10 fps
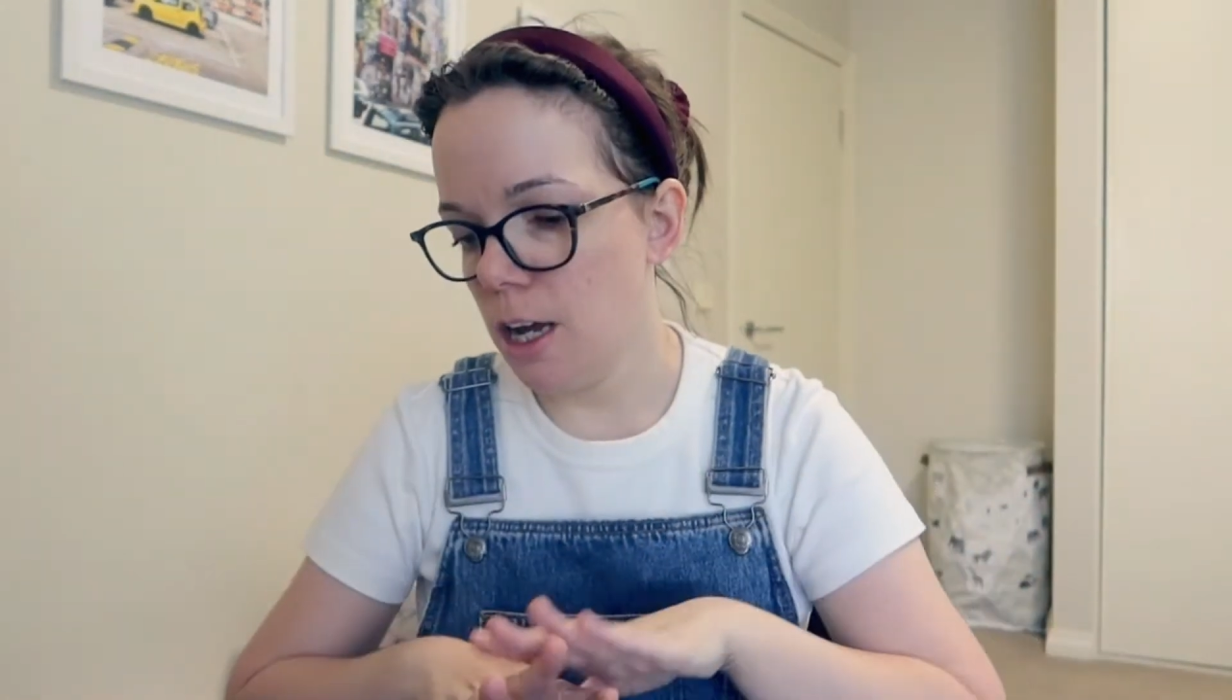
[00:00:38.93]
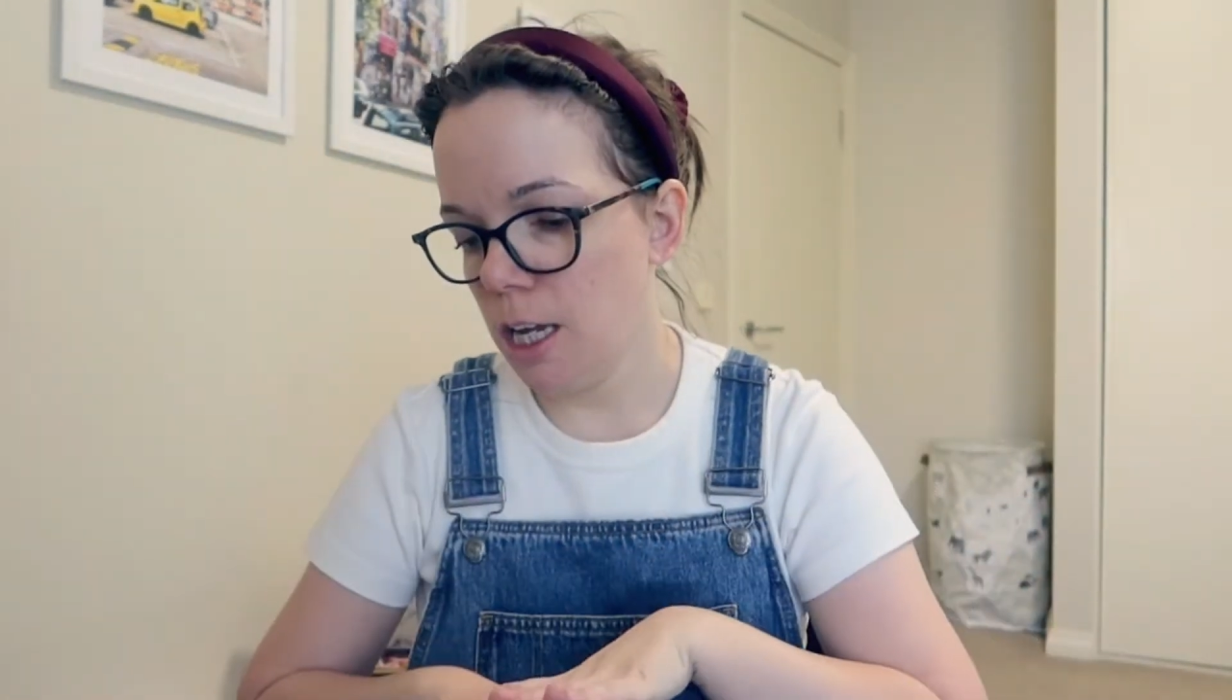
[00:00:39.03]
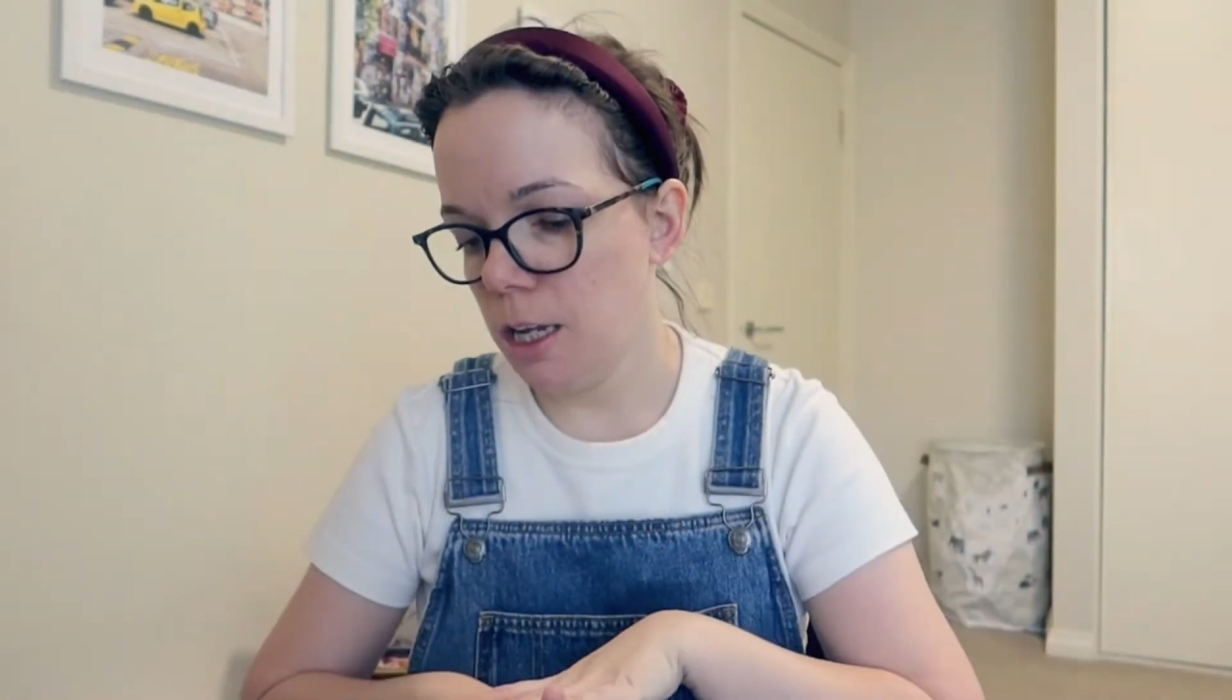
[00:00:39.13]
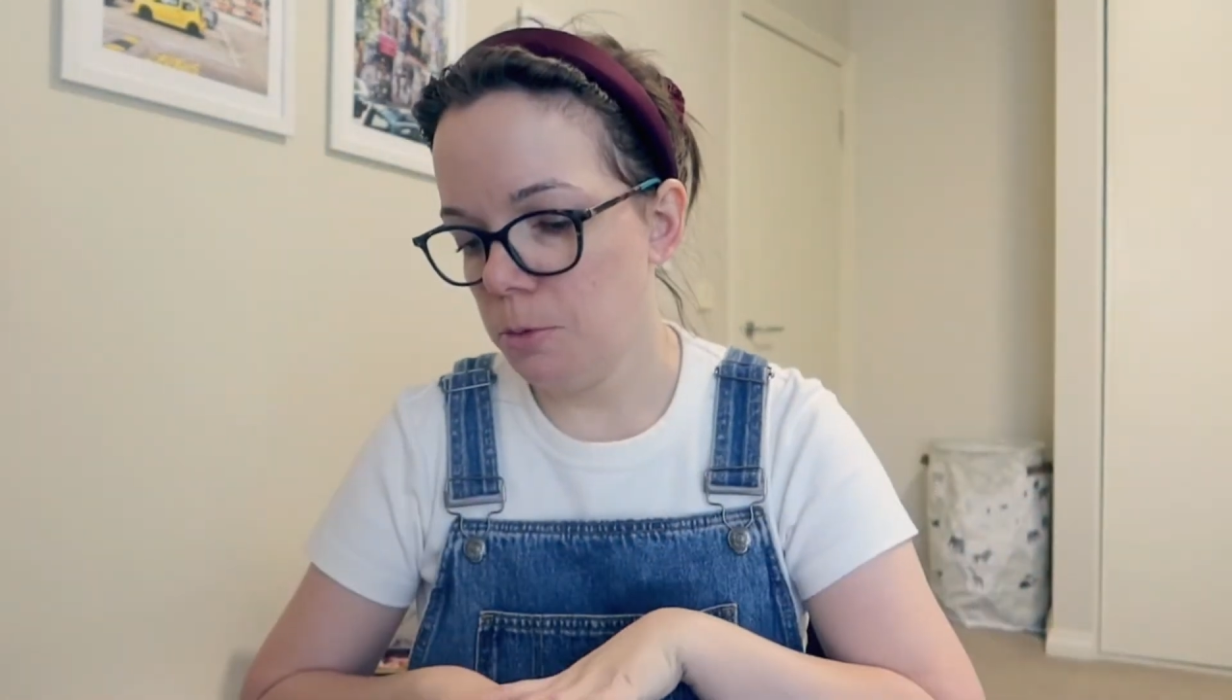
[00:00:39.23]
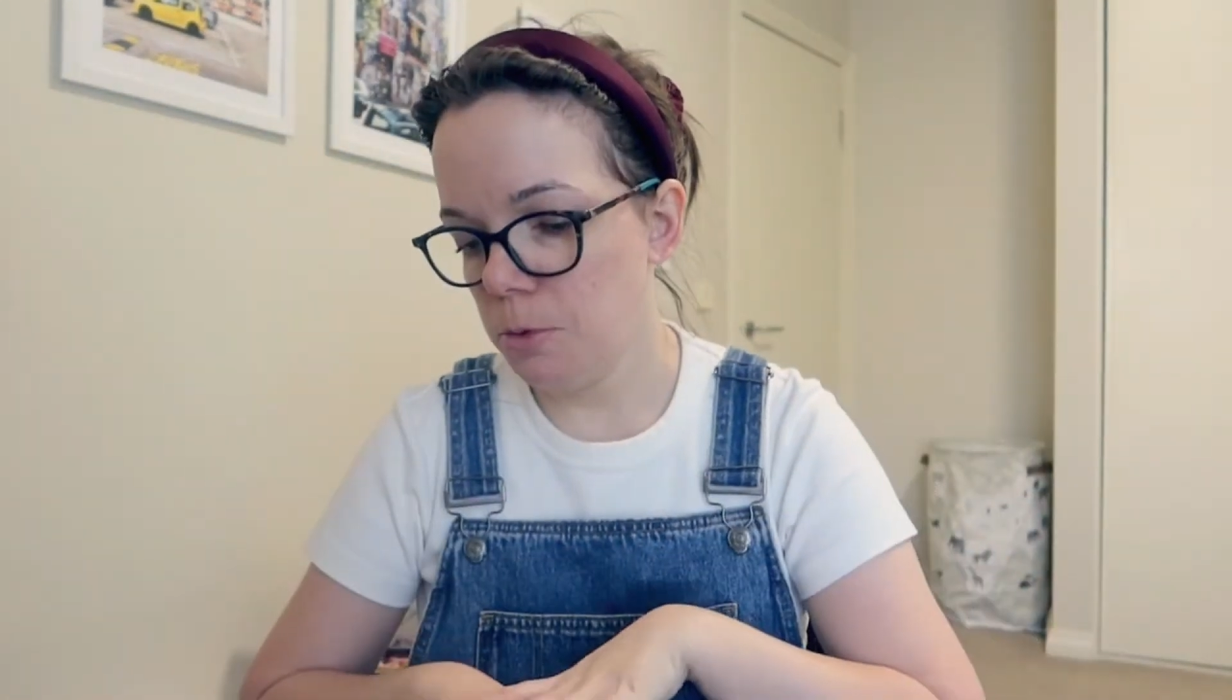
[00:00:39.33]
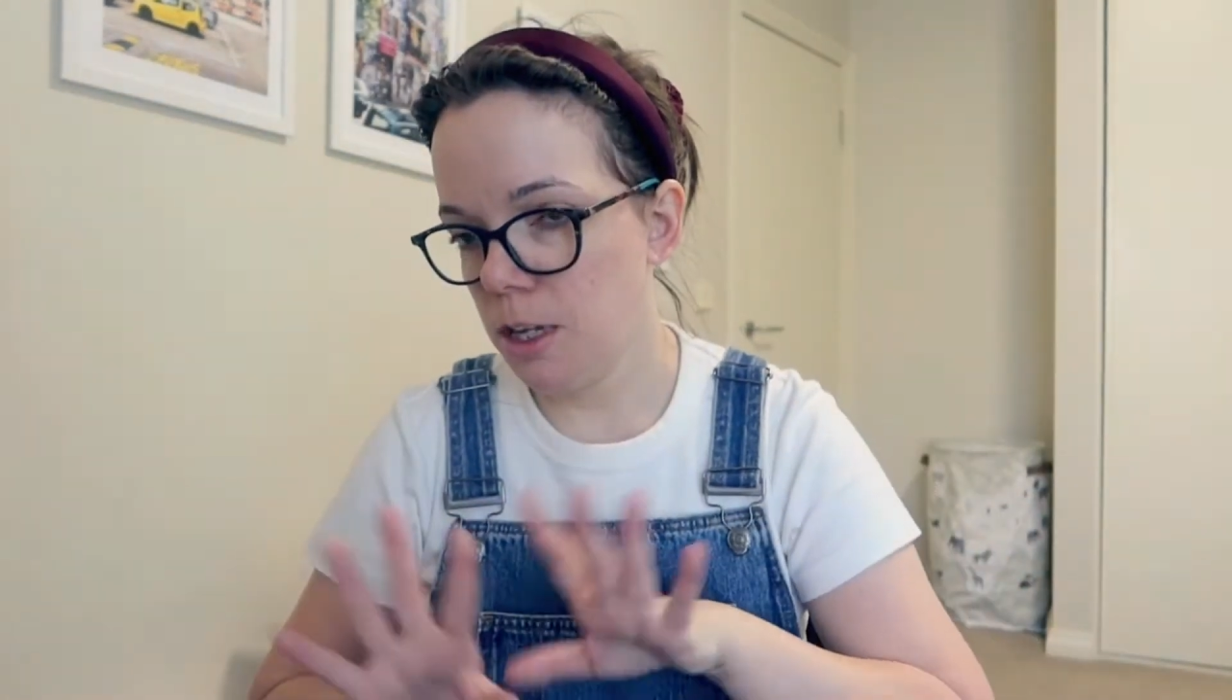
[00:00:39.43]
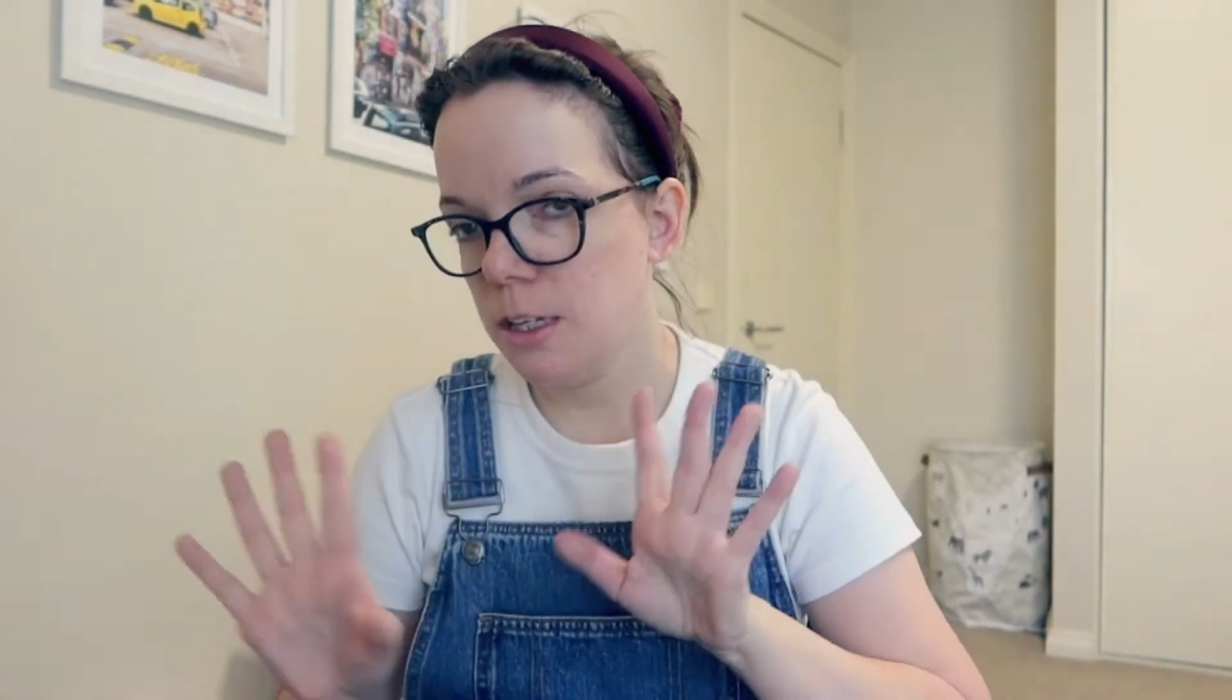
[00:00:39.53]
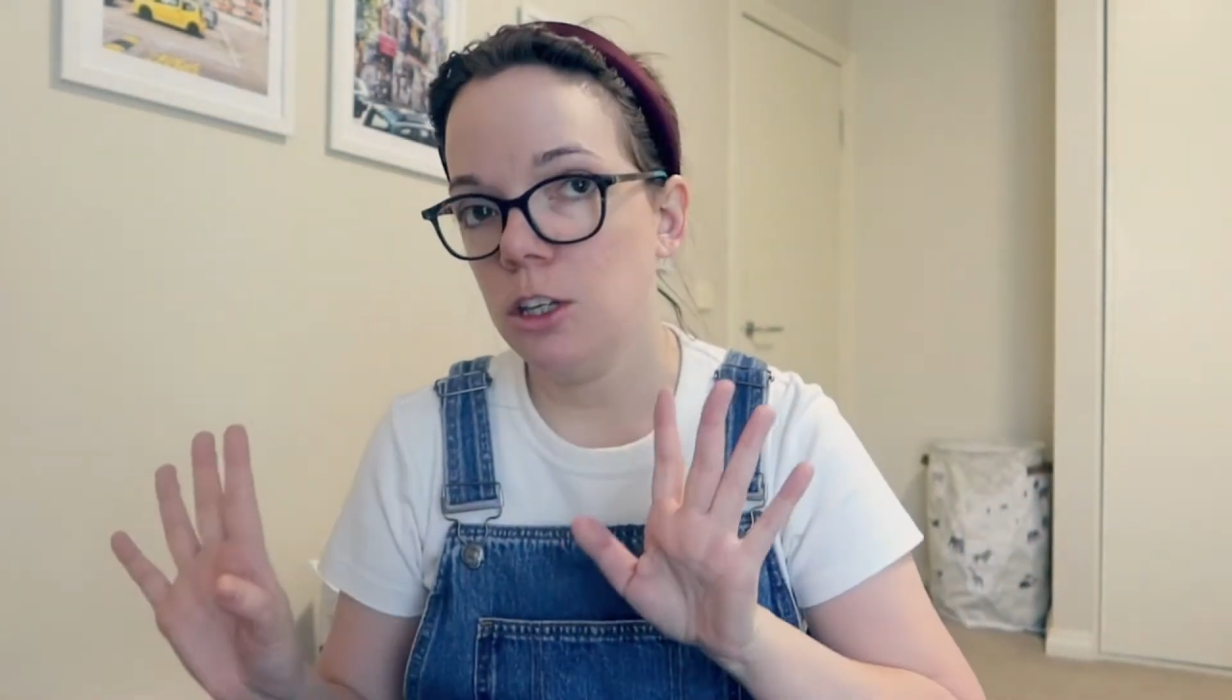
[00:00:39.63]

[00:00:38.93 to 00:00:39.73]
I'm